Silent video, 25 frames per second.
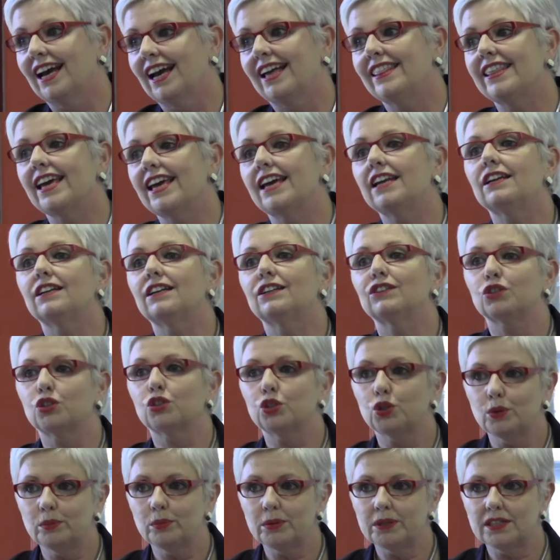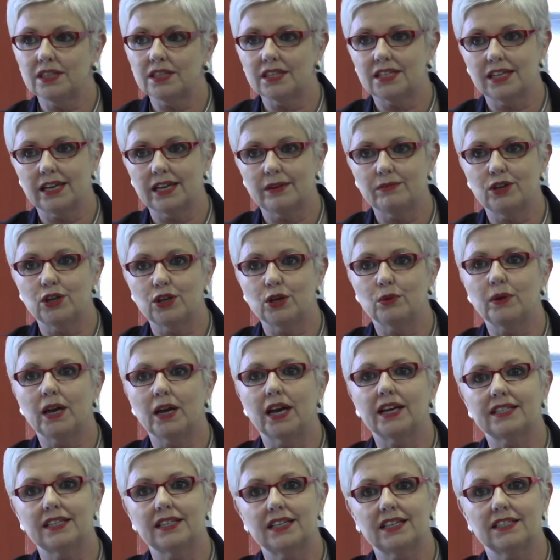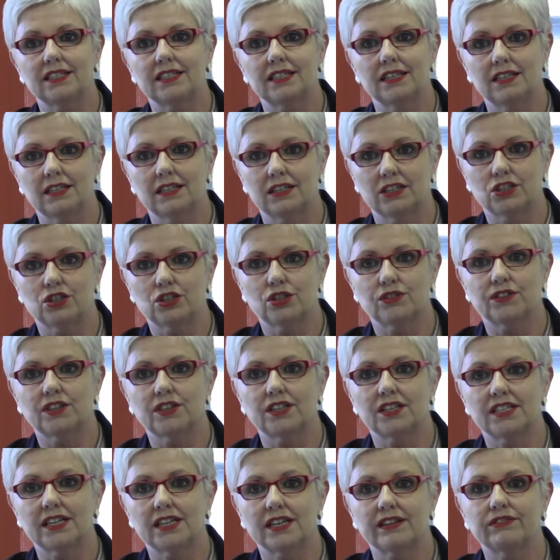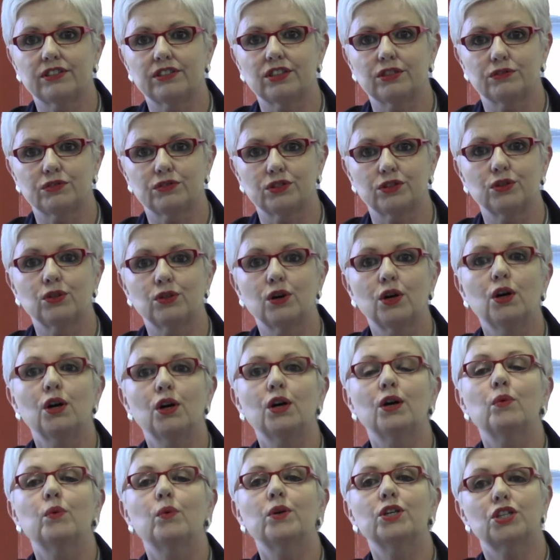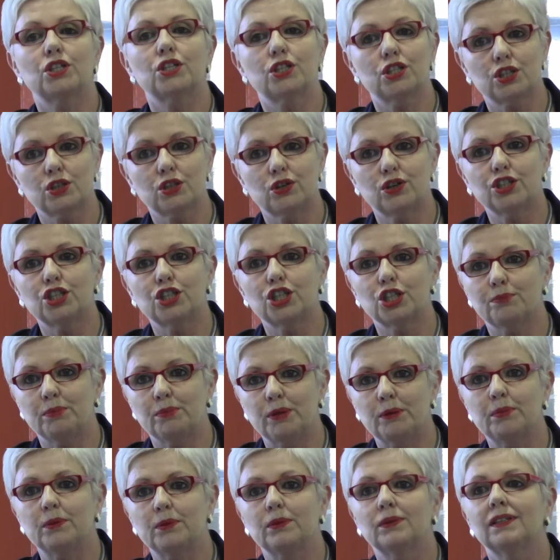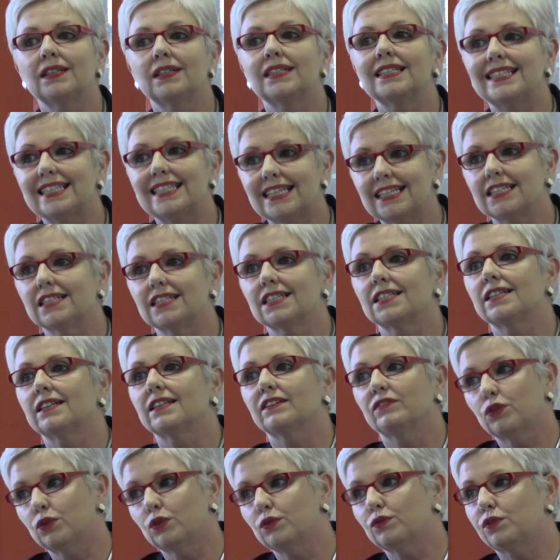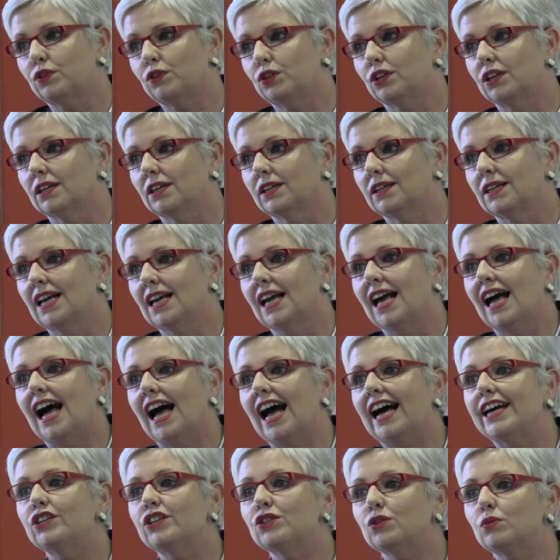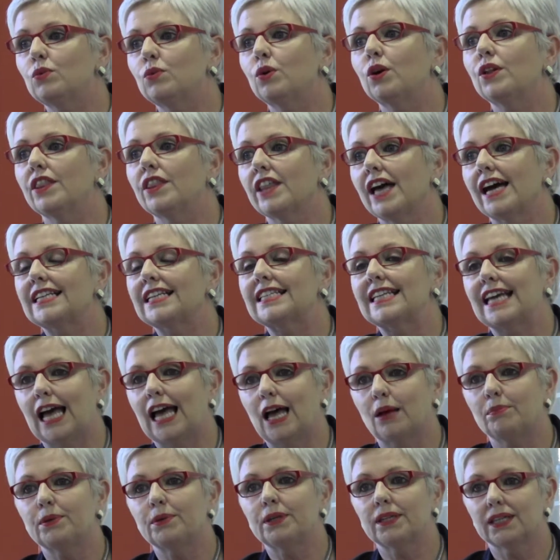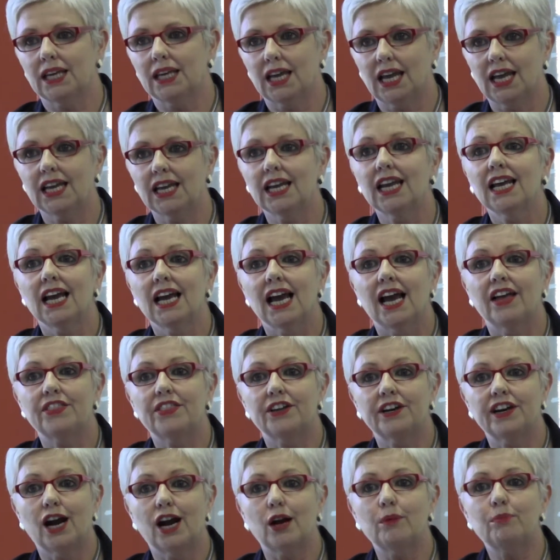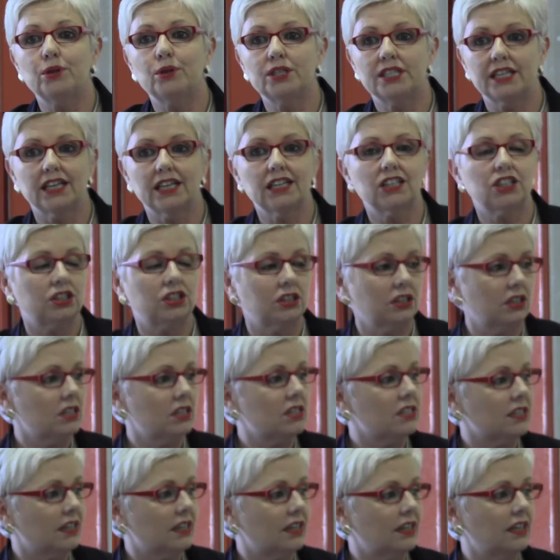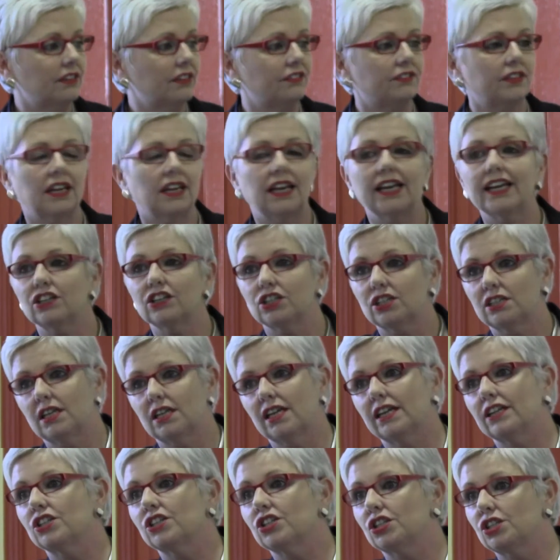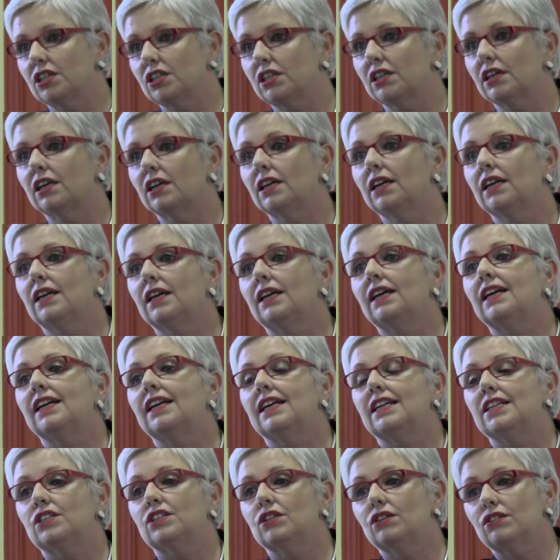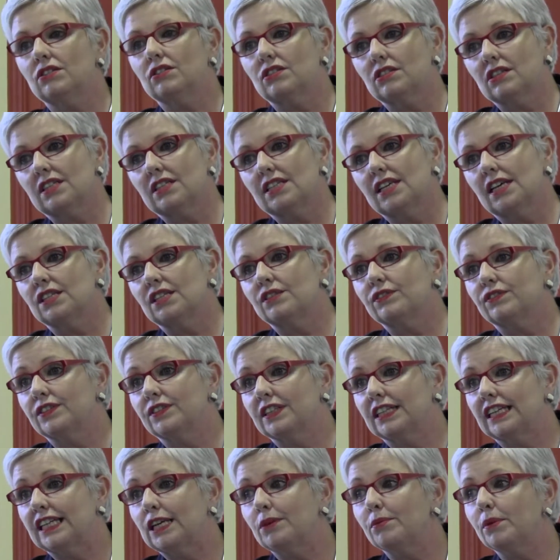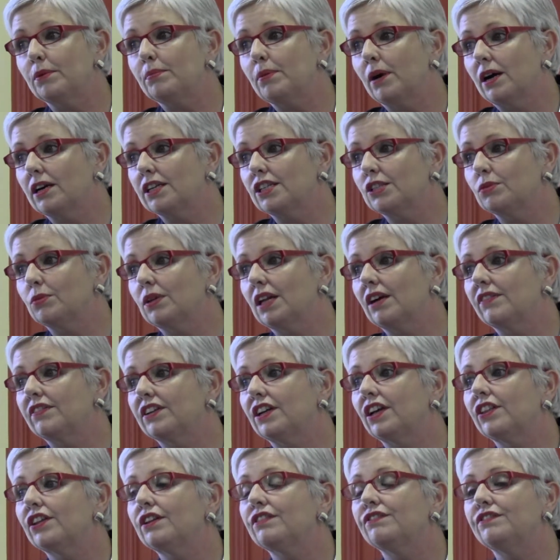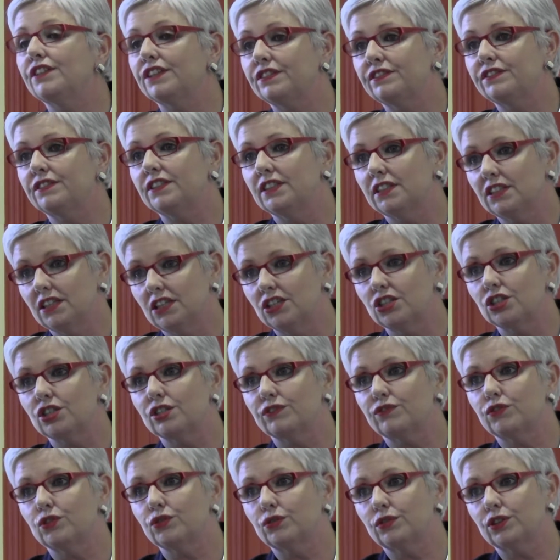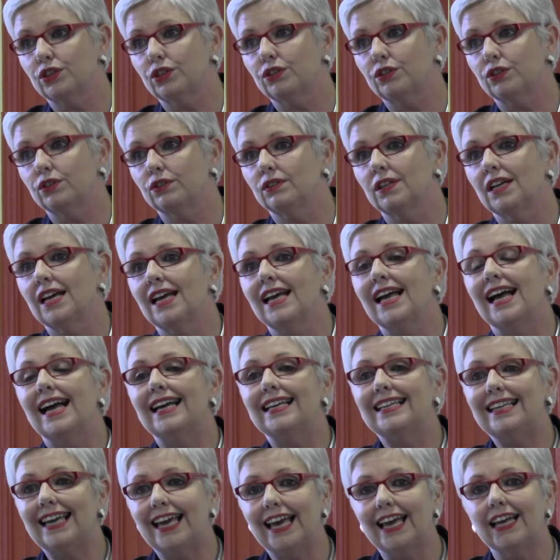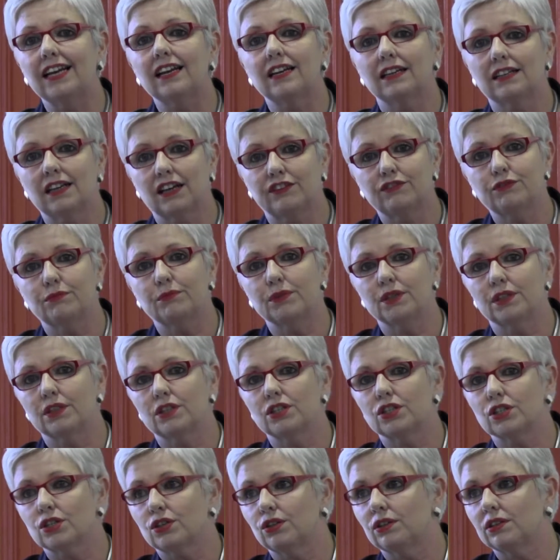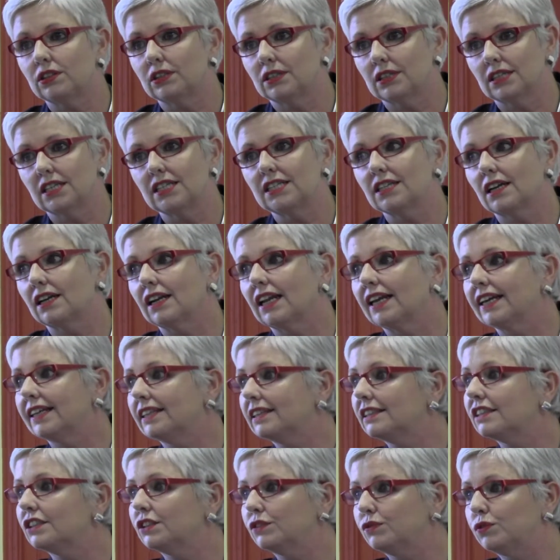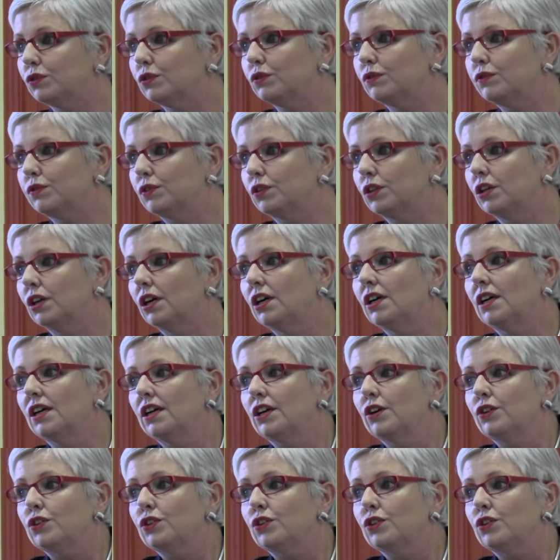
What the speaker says: And then in October the same year, we had 18 years of Conservative rule, which the Scottish people didn't vote for. I don't want that to happen again. And there are predictions that if the election next year is not successful for the Labour Party, we'll have another 15 years of Tory rule. Again, a government that Scotland is unlikely to vote for.